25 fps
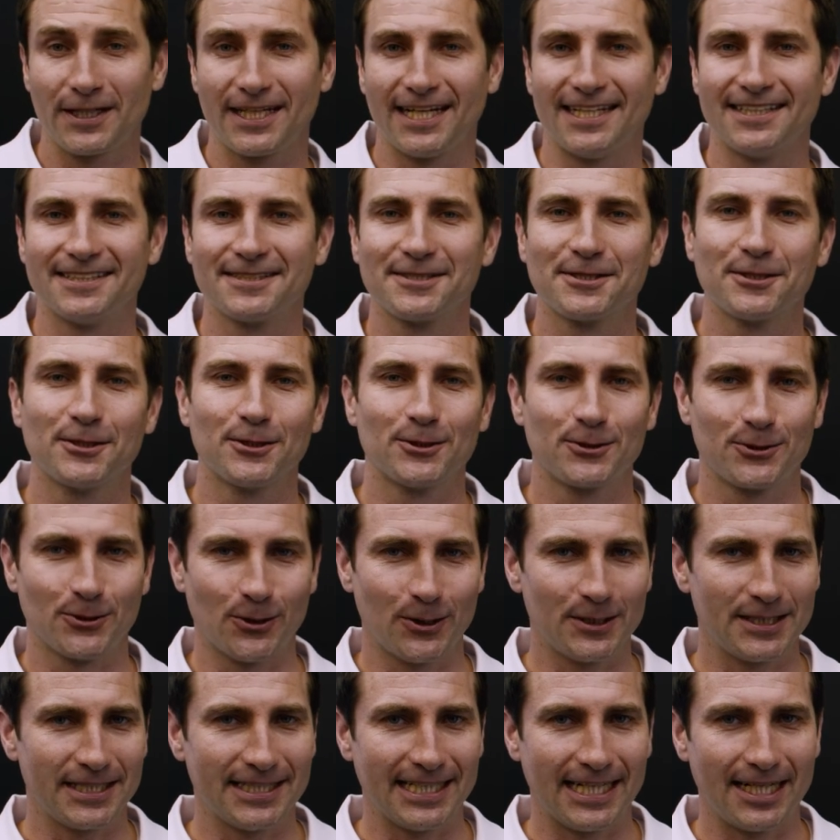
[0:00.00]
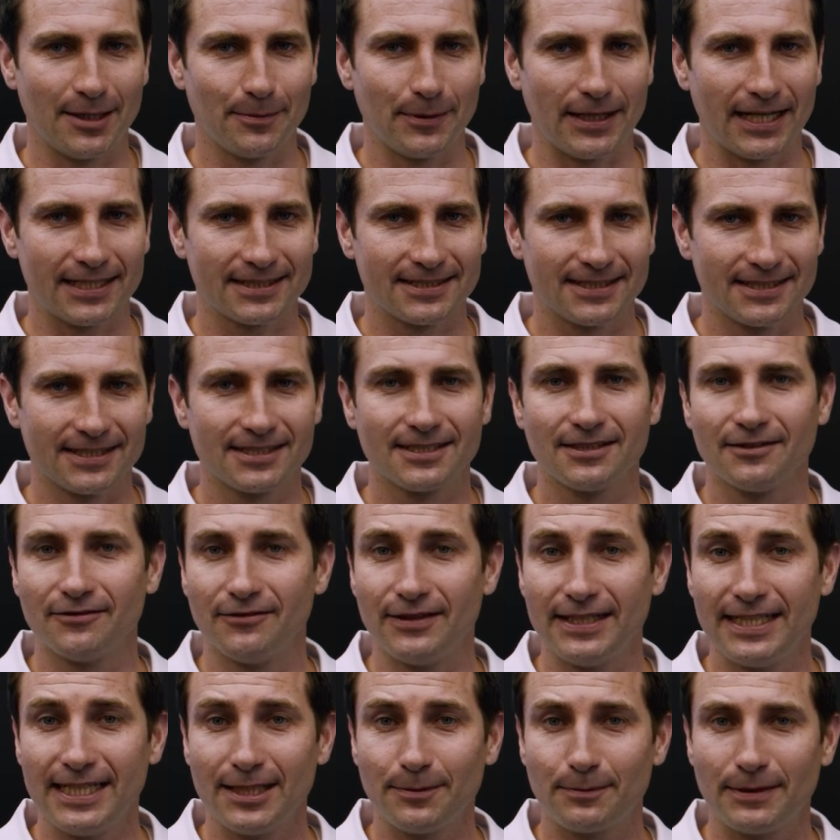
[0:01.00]
And by the way, if you're
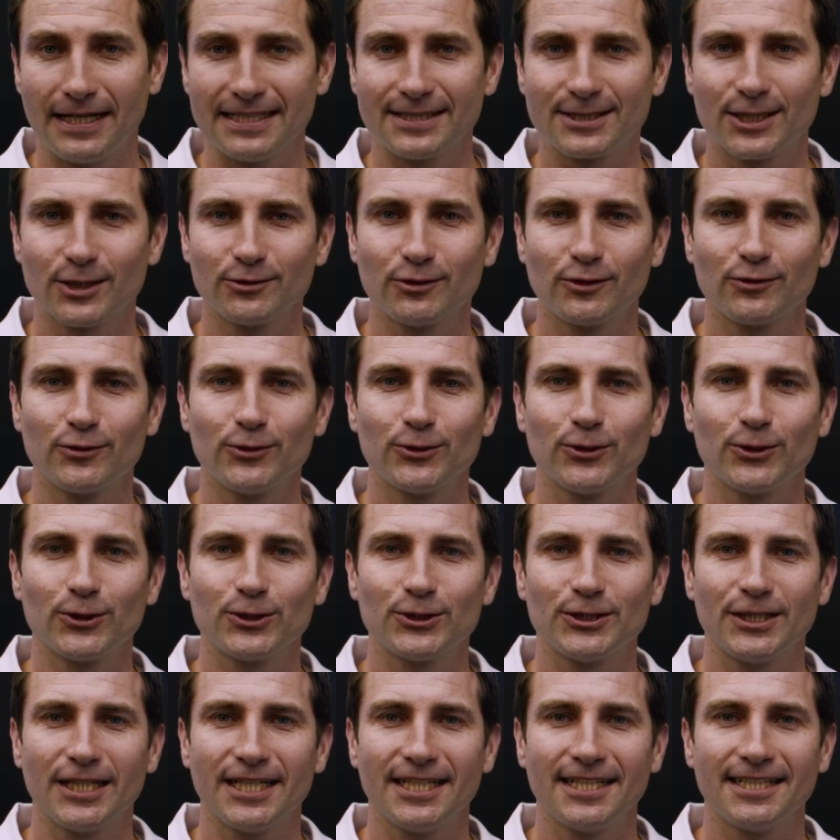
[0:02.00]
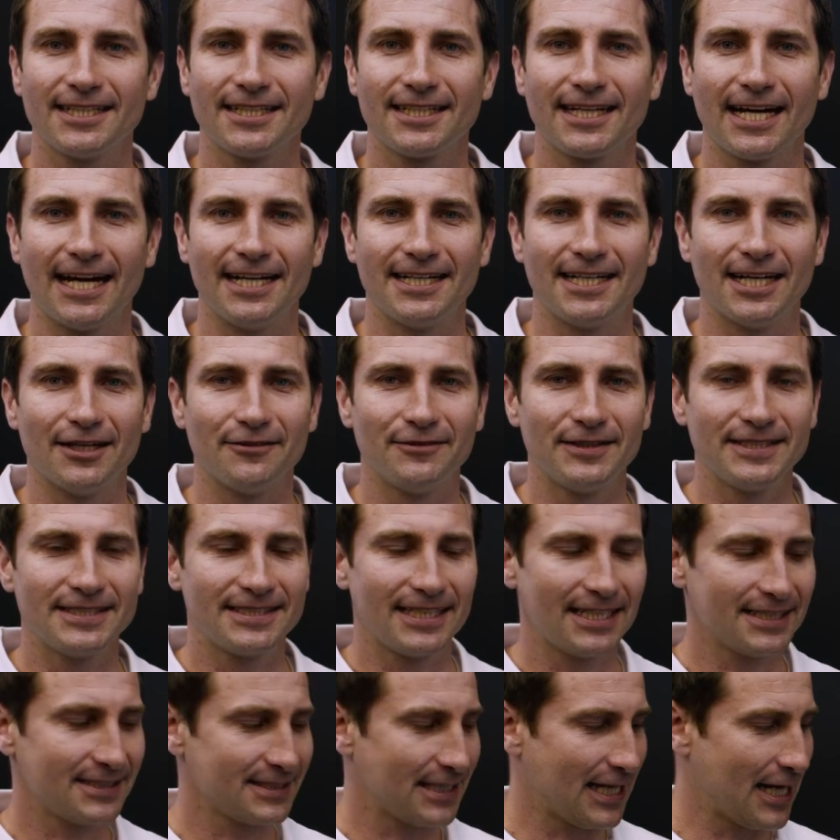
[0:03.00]
short on space in your practice,
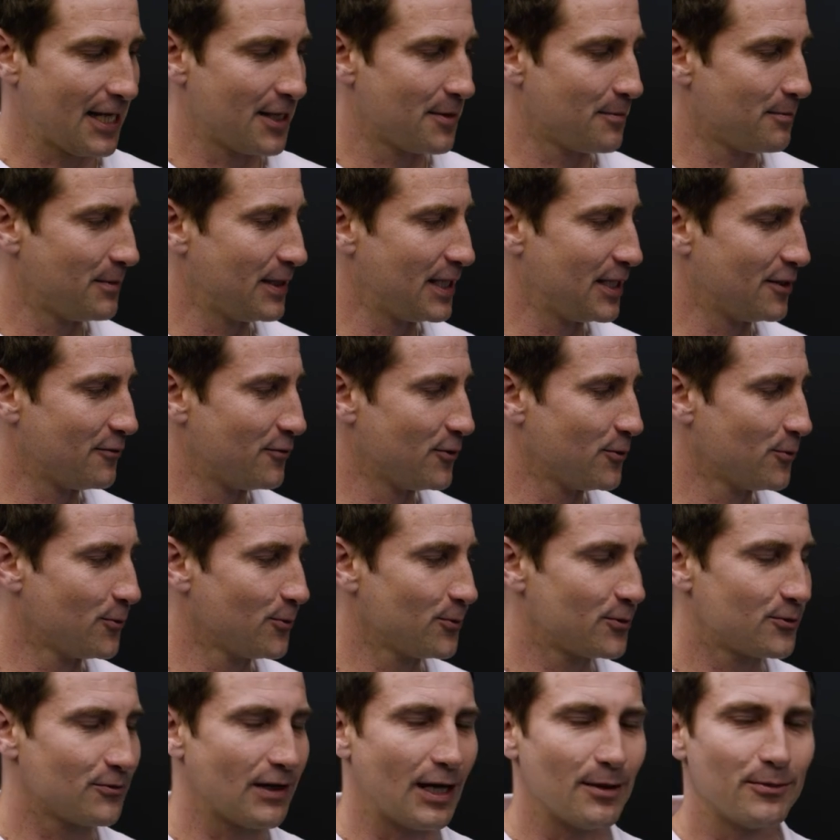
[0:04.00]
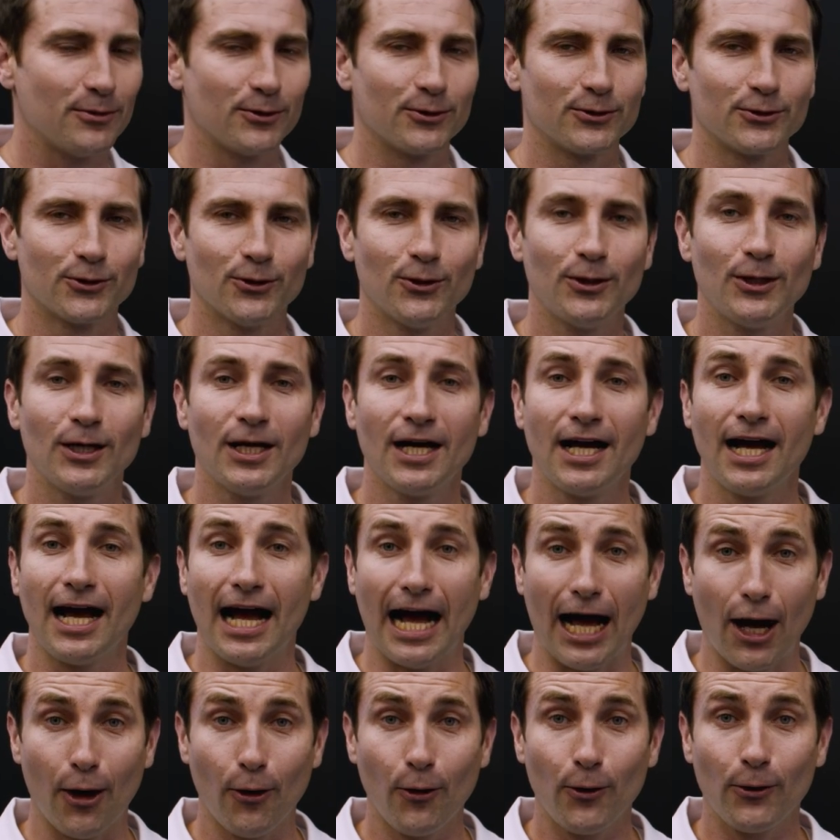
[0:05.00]
VistaScan Mini View two point oh can also be
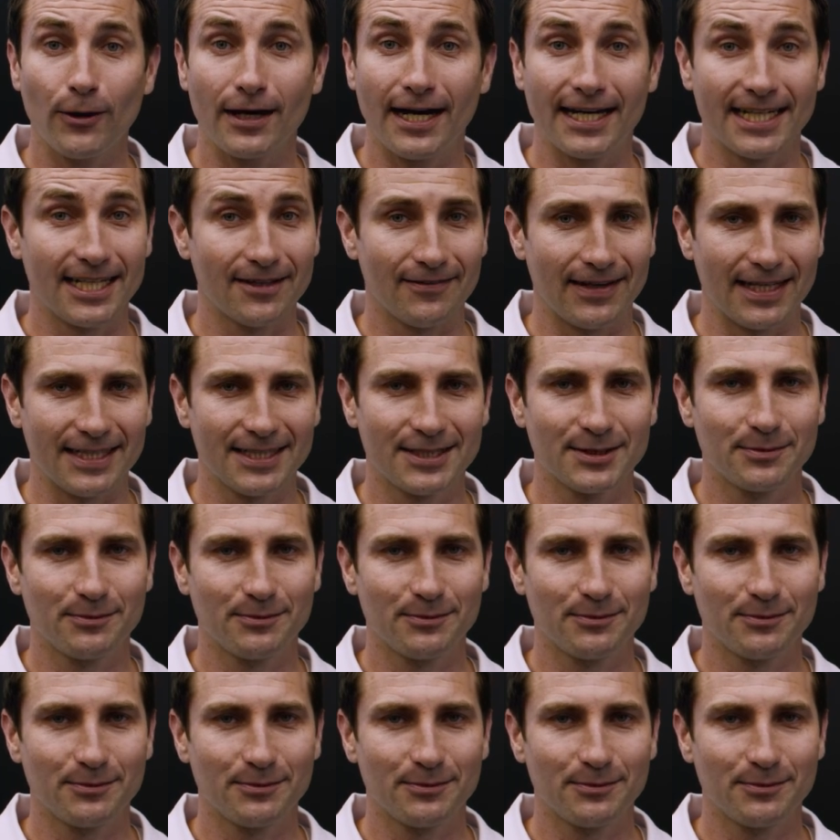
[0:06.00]
wall-mounted.